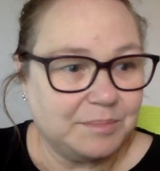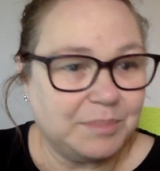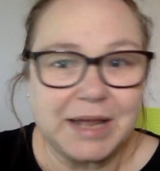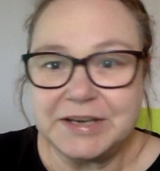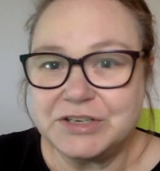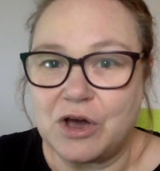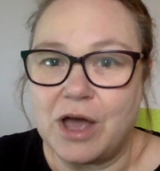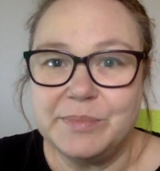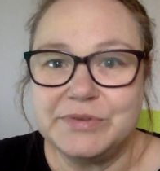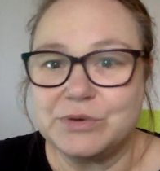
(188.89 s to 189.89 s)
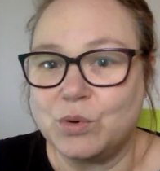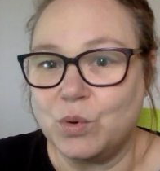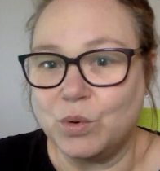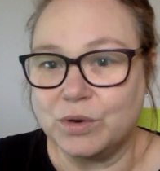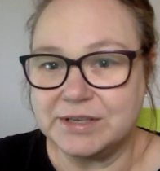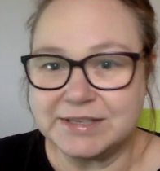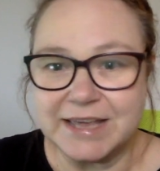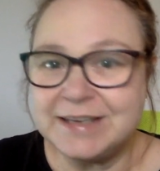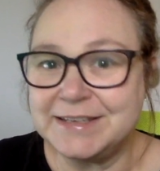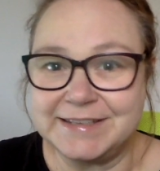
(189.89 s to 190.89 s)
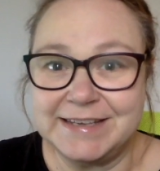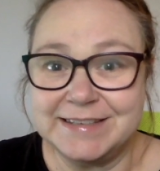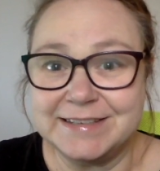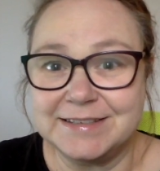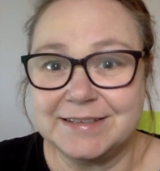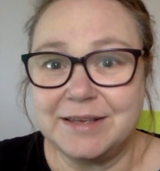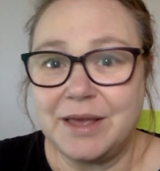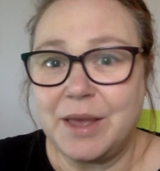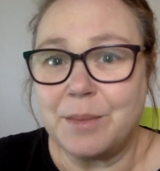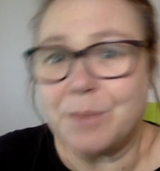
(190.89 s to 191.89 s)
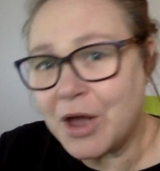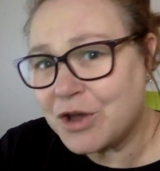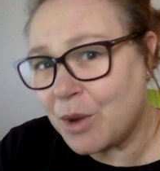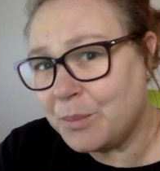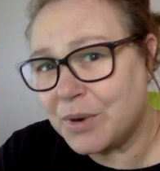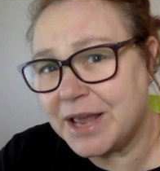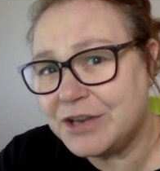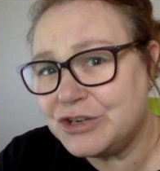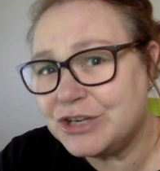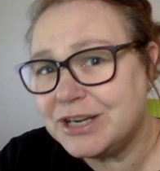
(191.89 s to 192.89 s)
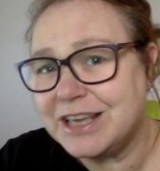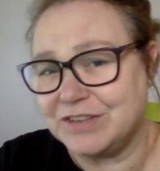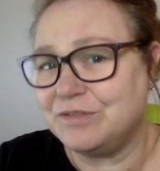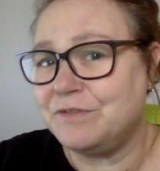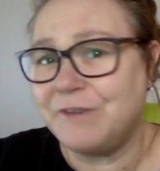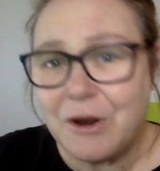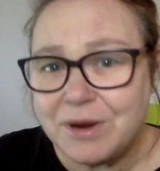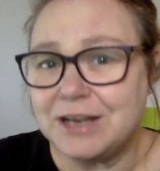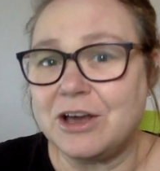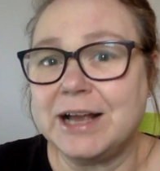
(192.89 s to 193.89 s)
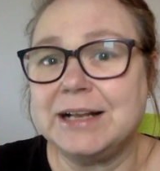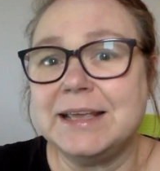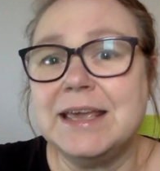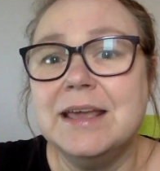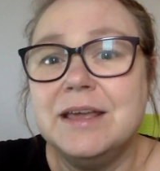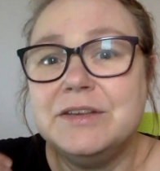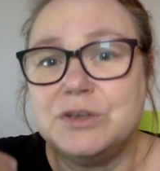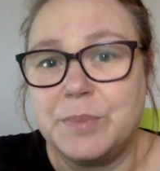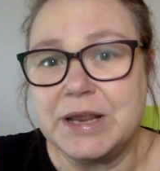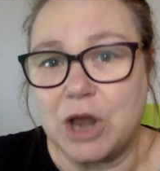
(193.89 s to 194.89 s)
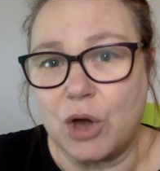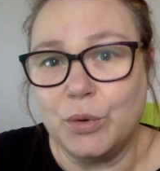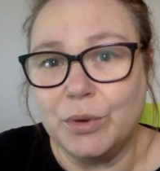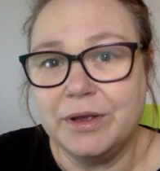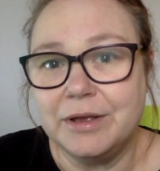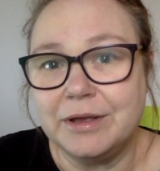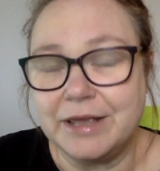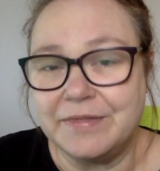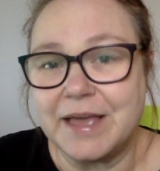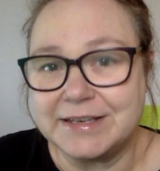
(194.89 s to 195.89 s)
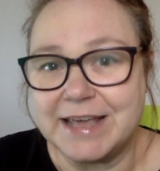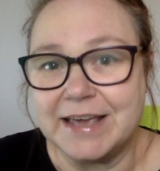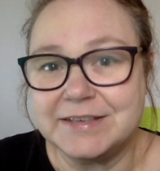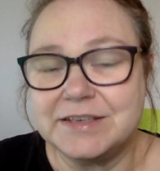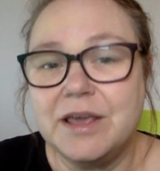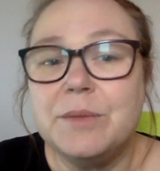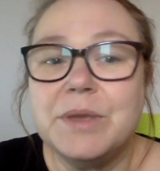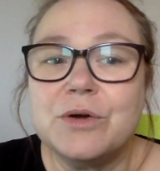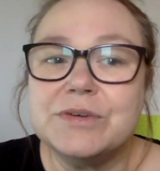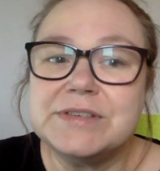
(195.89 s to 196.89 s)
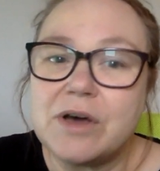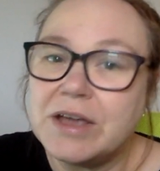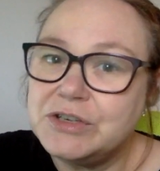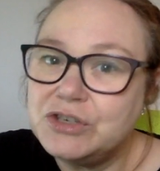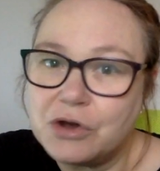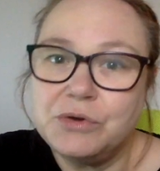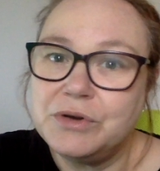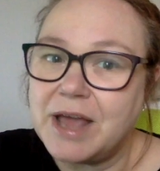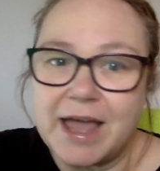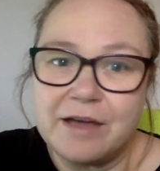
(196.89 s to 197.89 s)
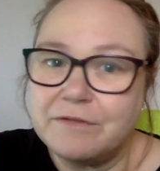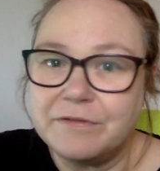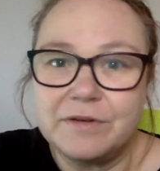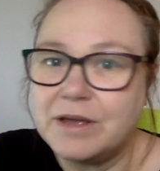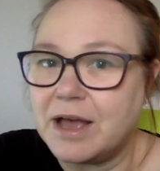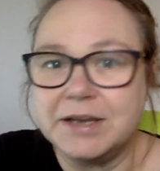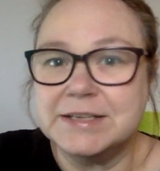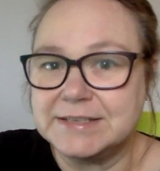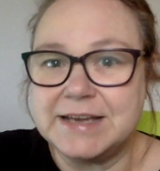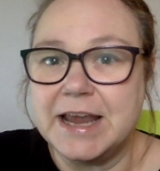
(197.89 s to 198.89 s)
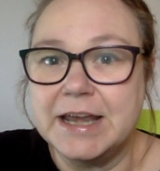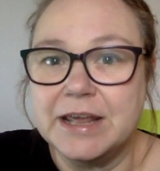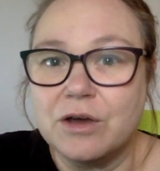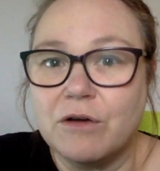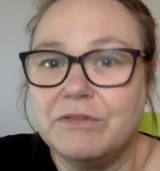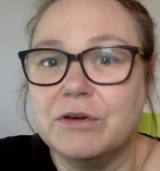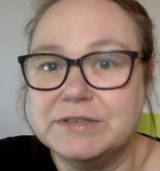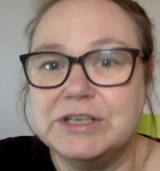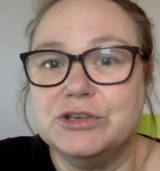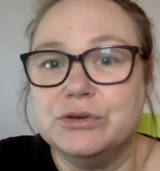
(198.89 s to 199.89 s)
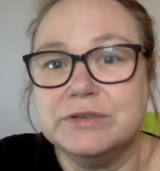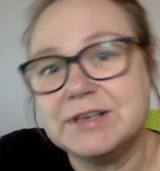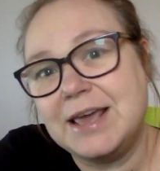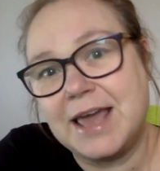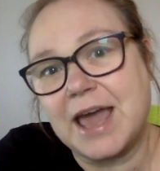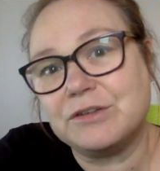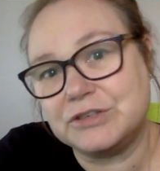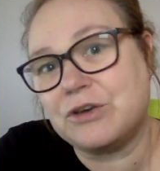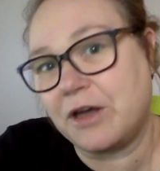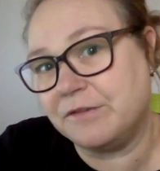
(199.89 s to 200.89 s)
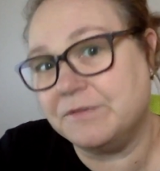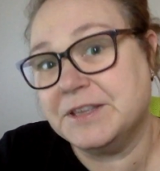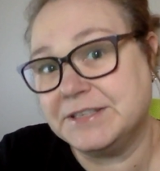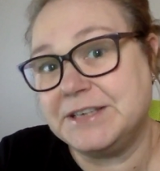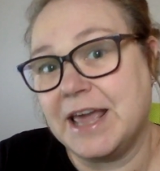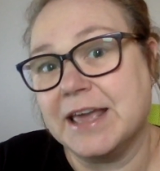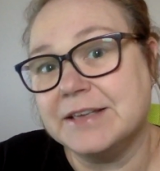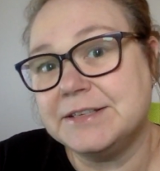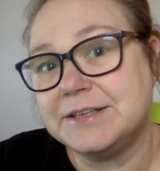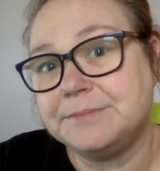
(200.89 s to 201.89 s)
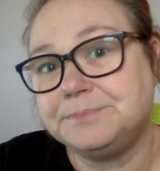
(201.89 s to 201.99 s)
blood types or skin diseases, my comprehension is very likely to be low in that text, because I don't have understanding of those issues outside of this text.